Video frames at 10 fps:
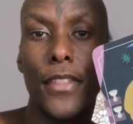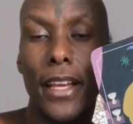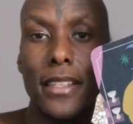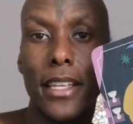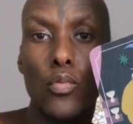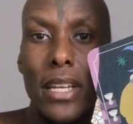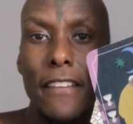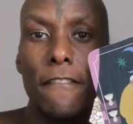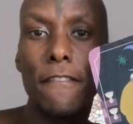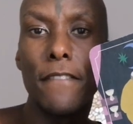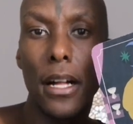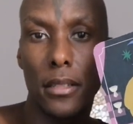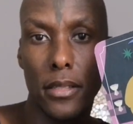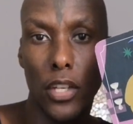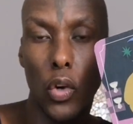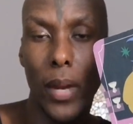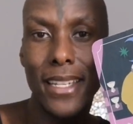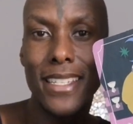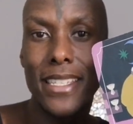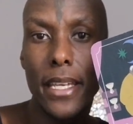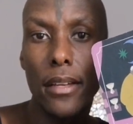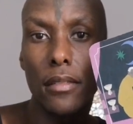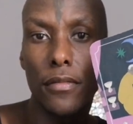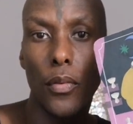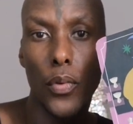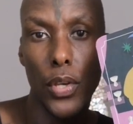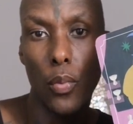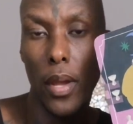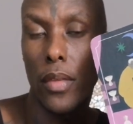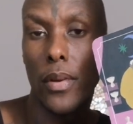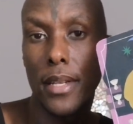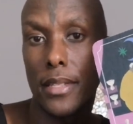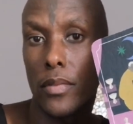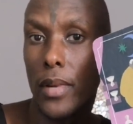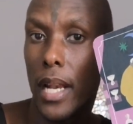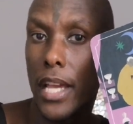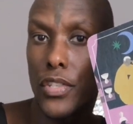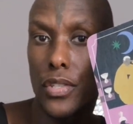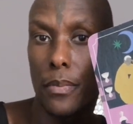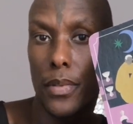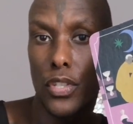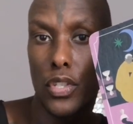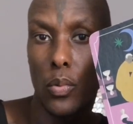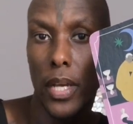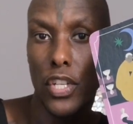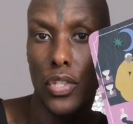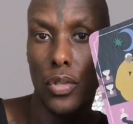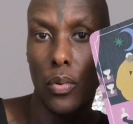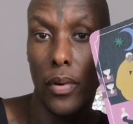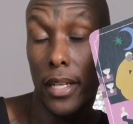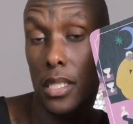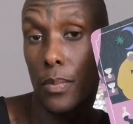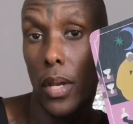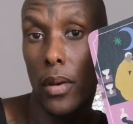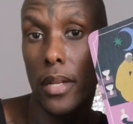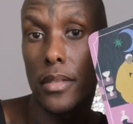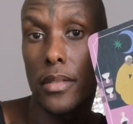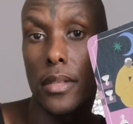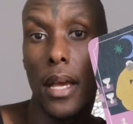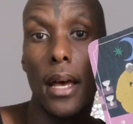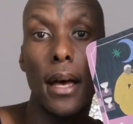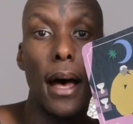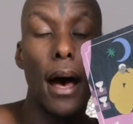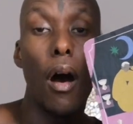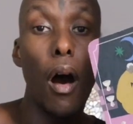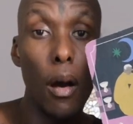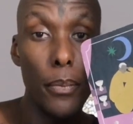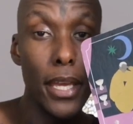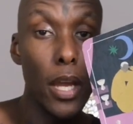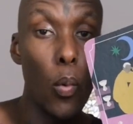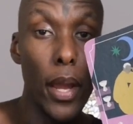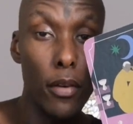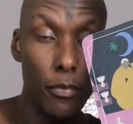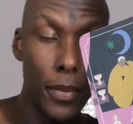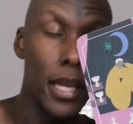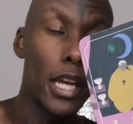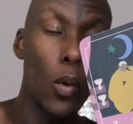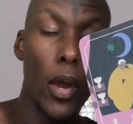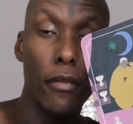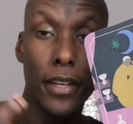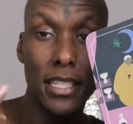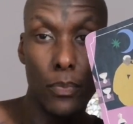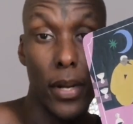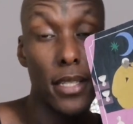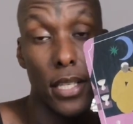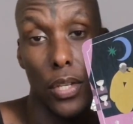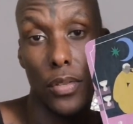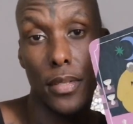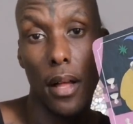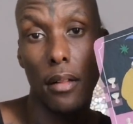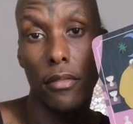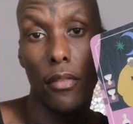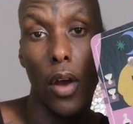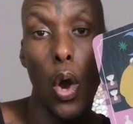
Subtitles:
Things that really felt a great deal for you, whether it is a relationship, a situation, or an experience, a hobby, a way of being, a way of expressing yourself,